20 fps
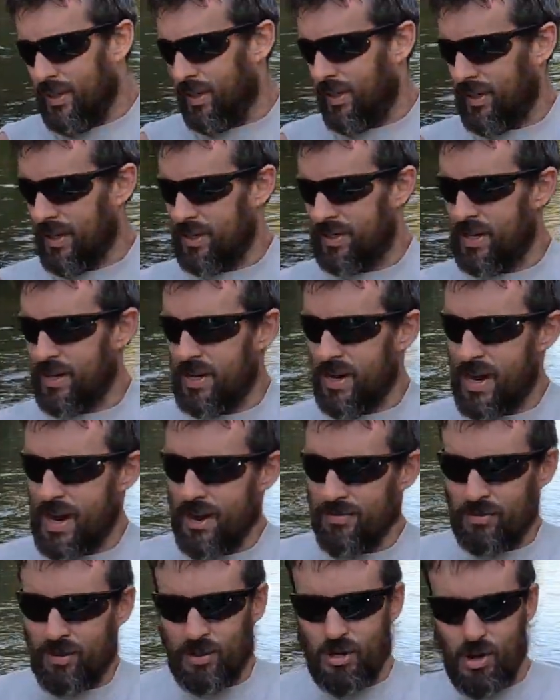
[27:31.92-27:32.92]
And I didn't
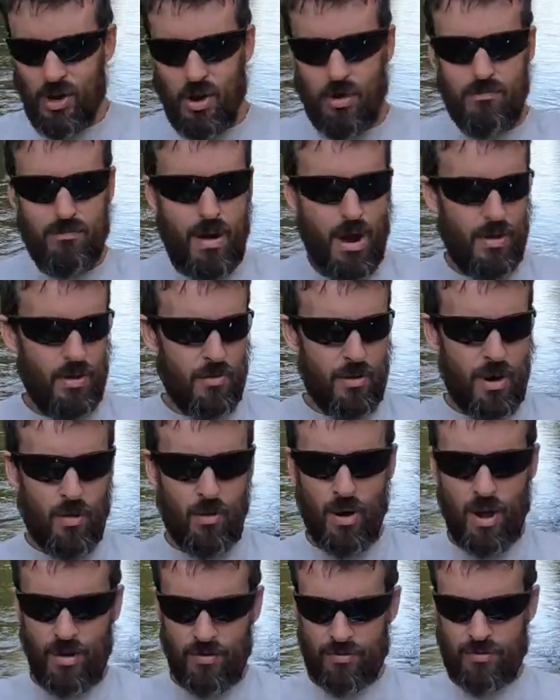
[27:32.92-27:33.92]
have to call and bother my
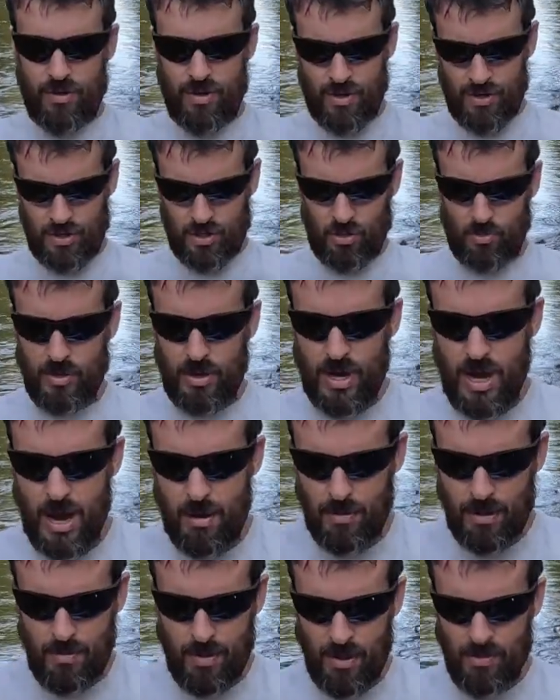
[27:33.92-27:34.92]
wife. She'll be
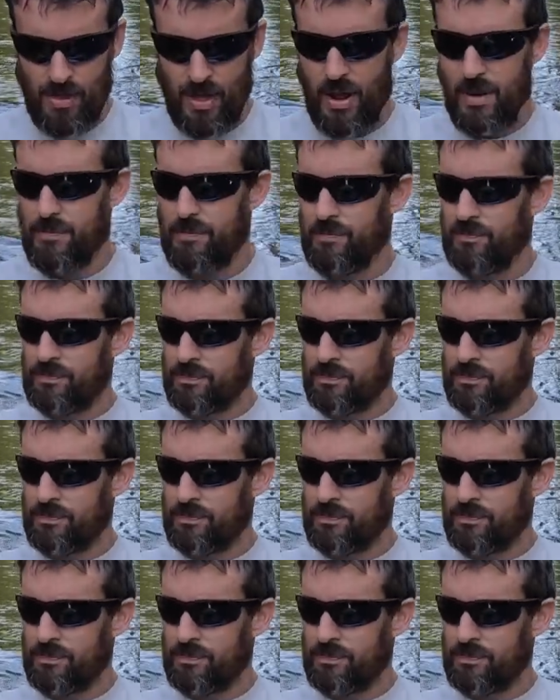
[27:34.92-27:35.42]
happy about that.